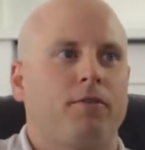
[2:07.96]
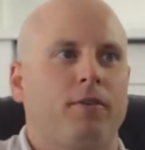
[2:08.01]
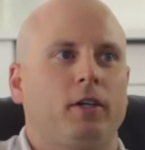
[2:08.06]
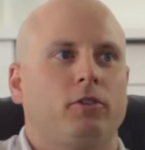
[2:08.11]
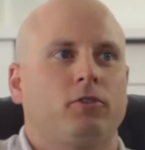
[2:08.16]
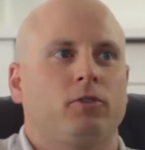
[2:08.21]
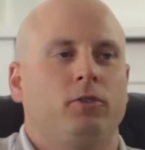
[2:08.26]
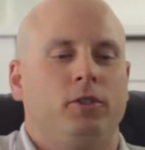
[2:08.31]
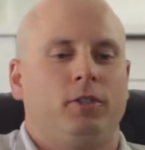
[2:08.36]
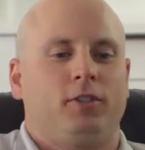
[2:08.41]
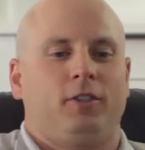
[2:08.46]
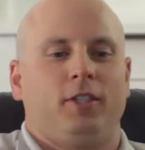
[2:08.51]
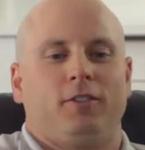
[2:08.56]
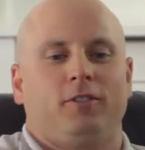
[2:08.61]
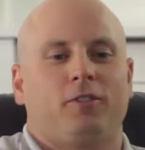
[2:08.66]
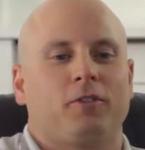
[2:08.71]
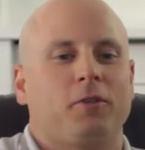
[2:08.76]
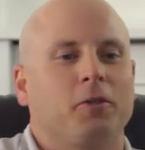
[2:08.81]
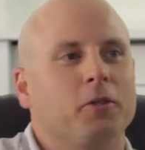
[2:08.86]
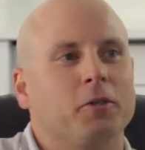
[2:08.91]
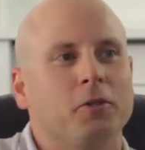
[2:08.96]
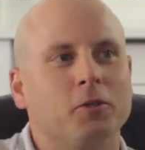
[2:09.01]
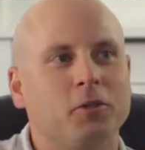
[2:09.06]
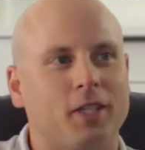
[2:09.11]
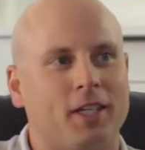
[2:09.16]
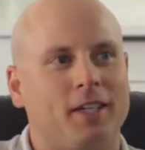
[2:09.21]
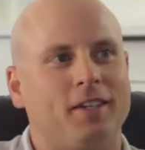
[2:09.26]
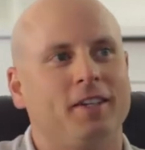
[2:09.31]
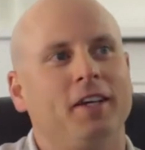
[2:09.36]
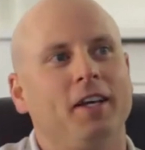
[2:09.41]
professional as a
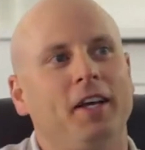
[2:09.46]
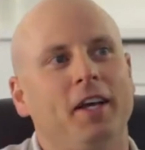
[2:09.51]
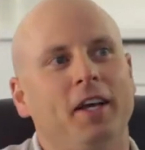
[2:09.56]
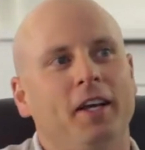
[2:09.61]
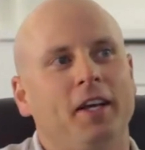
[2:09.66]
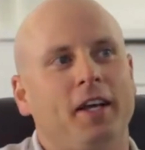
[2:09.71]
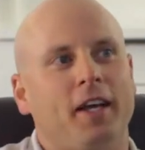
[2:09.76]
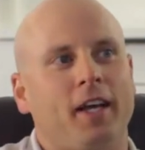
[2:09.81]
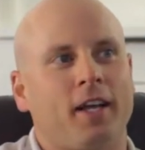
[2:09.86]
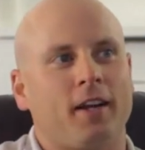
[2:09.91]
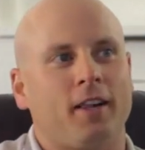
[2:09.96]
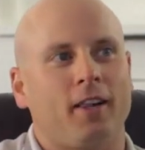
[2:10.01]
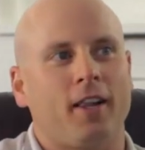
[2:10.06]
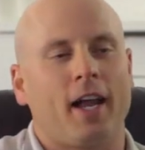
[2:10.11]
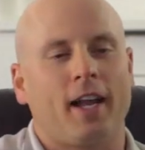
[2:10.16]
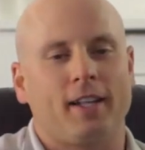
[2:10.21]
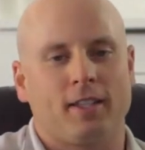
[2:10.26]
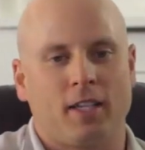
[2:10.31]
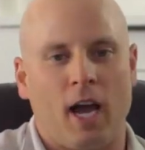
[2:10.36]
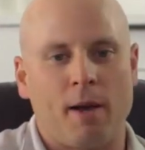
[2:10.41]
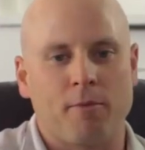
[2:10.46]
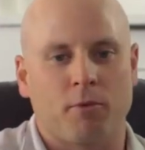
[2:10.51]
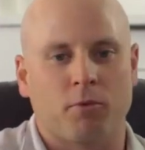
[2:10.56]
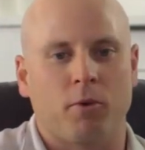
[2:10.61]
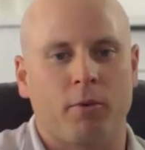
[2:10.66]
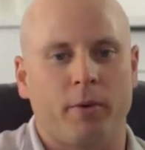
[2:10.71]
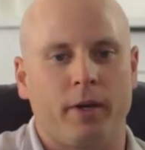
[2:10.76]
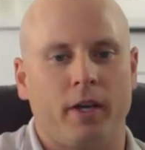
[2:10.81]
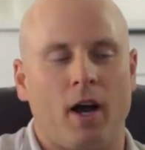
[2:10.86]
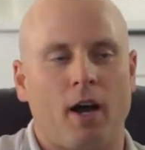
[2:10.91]
solution. And a lot of times
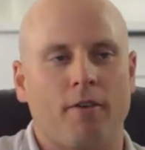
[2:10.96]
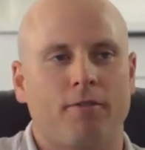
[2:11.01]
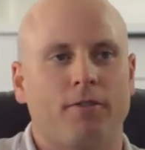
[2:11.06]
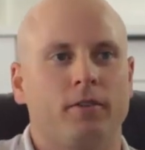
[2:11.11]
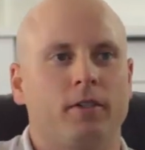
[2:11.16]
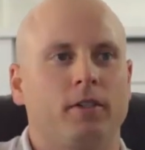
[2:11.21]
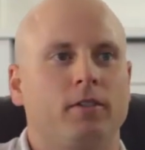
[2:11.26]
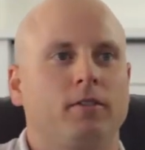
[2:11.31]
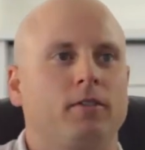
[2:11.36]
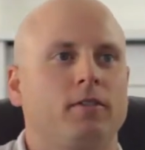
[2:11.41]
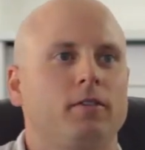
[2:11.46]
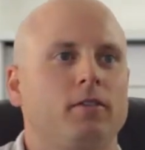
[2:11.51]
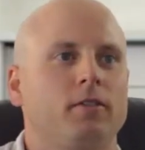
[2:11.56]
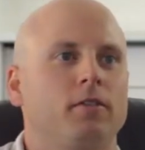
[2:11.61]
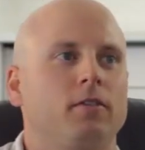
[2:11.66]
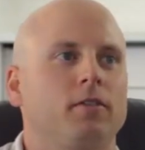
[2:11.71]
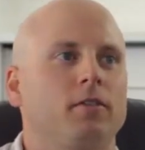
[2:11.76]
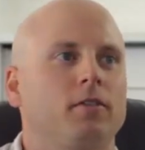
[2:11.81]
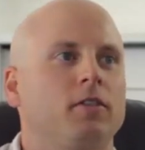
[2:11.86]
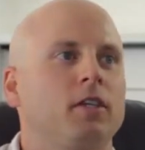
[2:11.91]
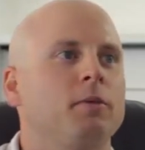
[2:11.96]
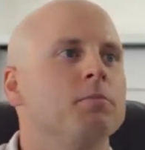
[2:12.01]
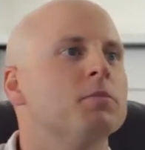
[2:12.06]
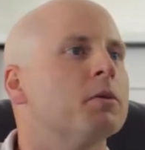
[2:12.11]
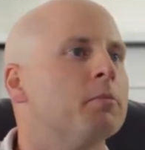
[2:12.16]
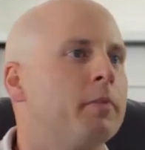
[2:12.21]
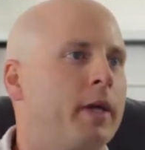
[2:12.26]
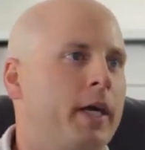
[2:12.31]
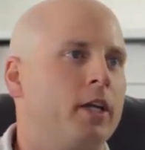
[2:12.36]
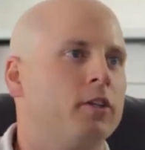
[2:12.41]
what we offer is
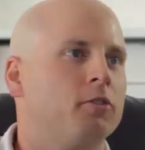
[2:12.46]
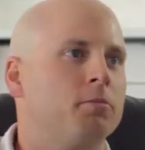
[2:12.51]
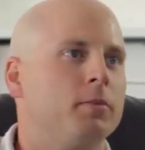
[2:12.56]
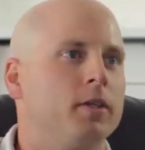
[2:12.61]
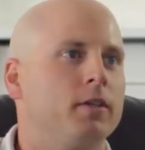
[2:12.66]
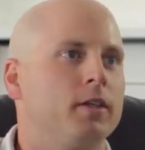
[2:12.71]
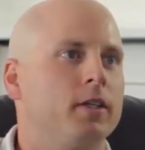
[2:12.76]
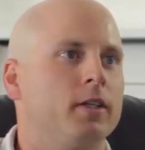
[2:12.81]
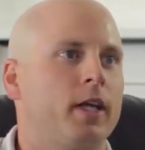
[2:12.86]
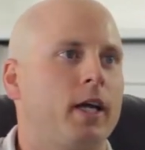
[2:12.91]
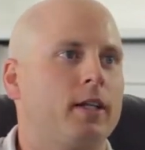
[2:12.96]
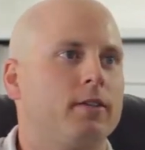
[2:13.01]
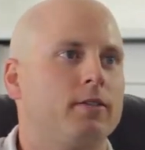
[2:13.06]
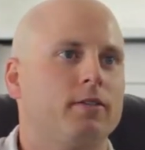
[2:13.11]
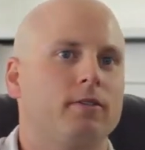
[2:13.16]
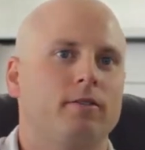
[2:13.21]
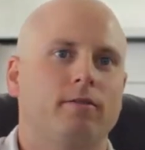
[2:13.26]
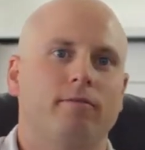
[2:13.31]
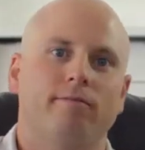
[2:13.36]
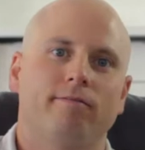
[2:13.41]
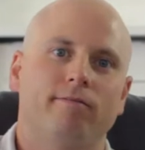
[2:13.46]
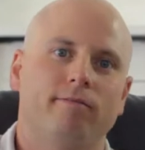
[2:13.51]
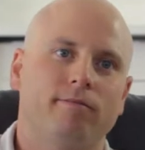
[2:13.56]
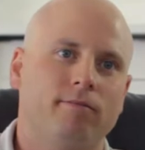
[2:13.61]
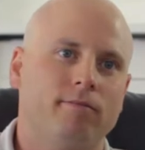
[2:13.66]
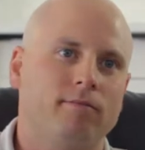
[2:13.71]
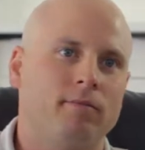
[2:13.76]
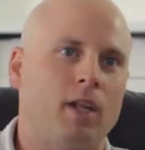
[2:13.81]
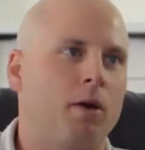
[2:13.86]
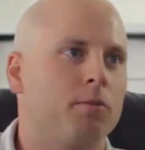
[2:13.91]
symptom management, and that's
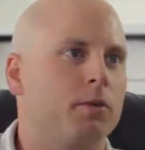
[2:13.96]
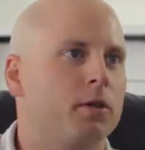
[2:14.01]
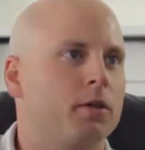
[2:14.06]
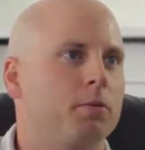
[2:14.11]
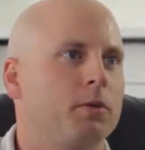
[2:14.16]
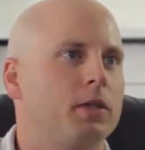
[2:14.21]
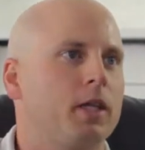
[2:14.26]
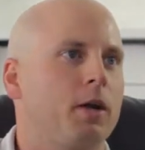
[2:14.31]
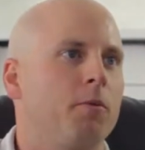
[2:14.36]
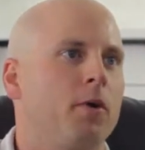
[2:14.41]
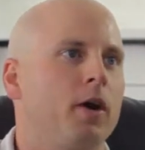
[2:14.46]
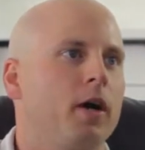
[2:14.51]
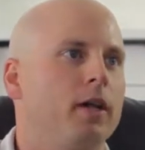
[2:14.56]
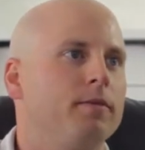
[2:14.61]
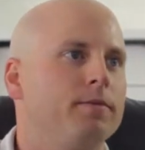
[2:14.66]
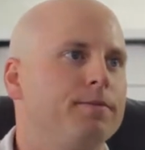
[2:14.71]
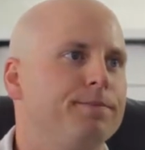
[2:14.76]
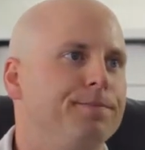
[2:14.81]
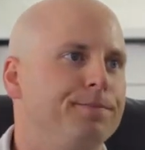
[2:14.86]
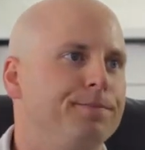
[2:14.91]
not really what they want.